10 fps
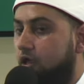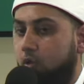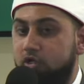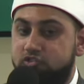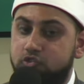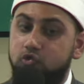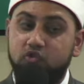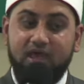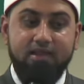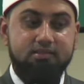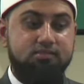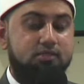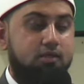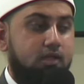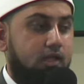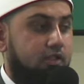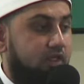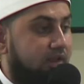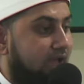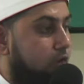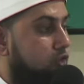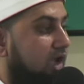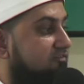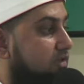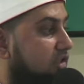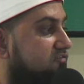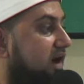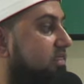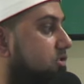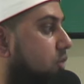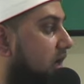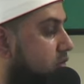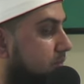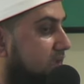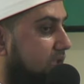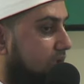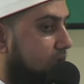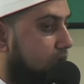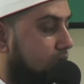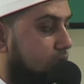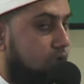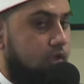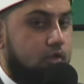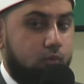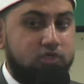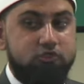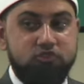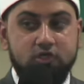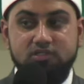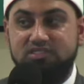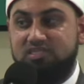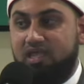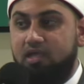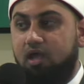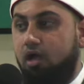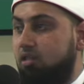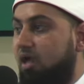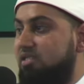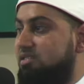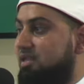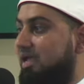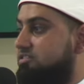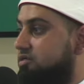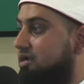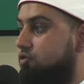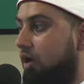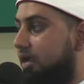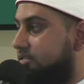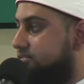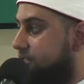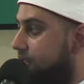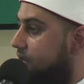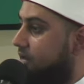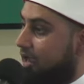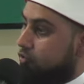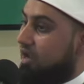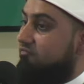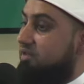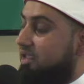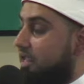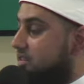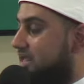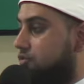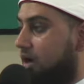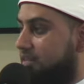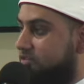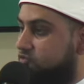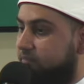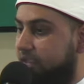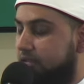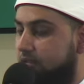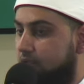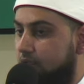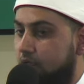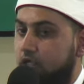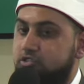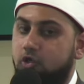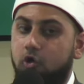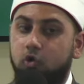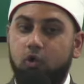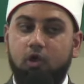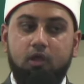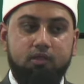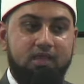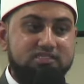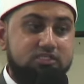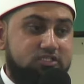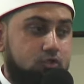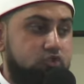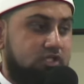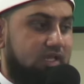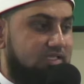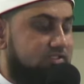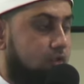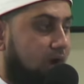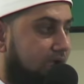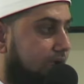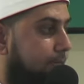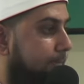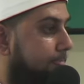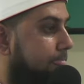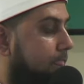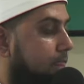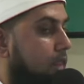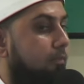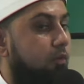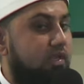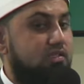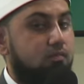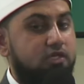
Once you do that, then now you have nullified the dua you're making. Once you start to say, Allah hasn't answered our du'as, now you have negated that du'a that you've made. So, yes, the solution is du'a, but we need to make